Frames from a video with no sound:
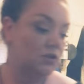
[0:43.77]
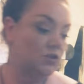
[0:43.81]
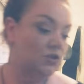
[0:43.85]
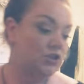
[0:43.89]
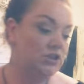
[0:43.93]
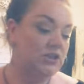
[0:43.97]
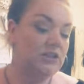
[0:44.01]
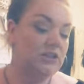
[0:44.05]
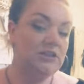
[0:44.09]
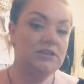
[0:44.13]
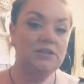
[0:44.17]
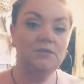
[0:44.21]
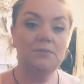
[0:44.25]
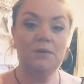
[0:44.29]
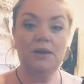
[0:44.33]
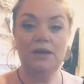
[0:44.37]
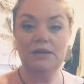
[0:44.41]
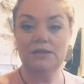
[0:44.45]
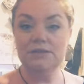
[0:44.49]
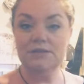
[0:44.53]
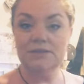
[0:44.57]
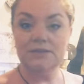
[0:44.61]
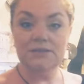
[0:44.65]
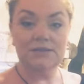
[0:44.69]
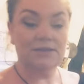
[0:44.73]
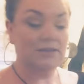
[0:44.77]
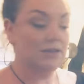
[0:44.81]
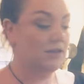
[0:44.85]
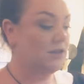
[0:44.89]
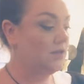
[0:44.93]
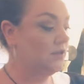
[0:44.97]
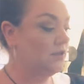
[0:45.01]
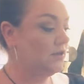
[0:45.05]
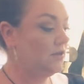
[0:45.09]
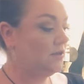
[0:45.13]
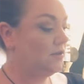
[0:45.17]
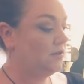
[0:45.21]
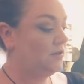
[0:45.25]
cheesy ones,
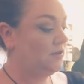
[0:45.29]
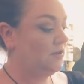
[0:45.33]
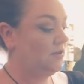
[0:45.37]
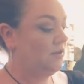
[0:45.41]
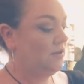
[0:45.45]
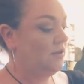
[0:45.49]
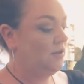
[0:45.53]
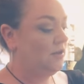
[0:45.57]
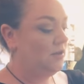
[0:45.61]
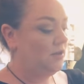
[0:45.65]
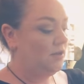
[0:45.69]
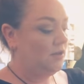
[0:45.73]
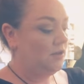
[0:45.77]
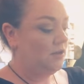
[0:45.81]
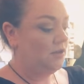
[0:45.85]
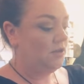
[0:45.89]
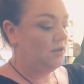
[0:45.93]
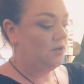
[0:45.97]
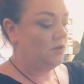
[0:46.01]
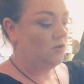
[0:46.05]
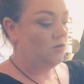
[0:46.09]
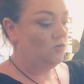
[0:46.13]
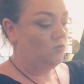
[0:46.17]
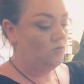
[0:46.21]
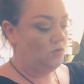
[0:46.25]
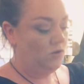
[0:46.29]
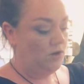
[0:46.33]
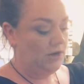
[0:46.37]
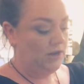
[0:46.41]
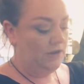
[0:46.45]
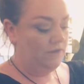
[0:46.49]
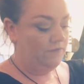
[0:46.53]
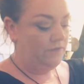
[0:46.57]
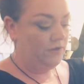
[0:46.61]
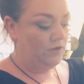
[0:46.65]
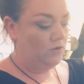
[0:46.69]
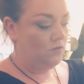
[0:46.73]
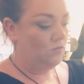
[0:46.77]

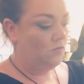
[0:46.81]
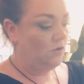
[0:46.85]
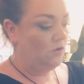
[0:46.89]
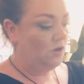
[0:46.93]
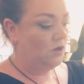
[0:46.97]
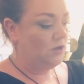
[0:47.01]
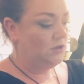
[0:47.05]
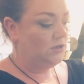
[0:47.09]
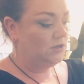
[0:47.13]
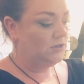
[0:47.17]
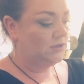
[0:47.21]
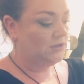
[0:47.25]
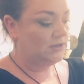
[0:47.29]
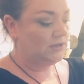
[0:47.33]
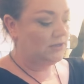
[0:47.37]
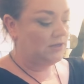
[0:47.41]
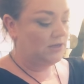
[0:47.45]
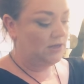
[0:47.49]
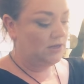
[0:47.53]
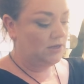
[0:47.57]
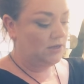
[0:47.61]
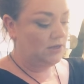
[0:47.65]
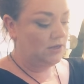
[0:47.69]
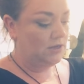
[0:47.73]
whatever you want.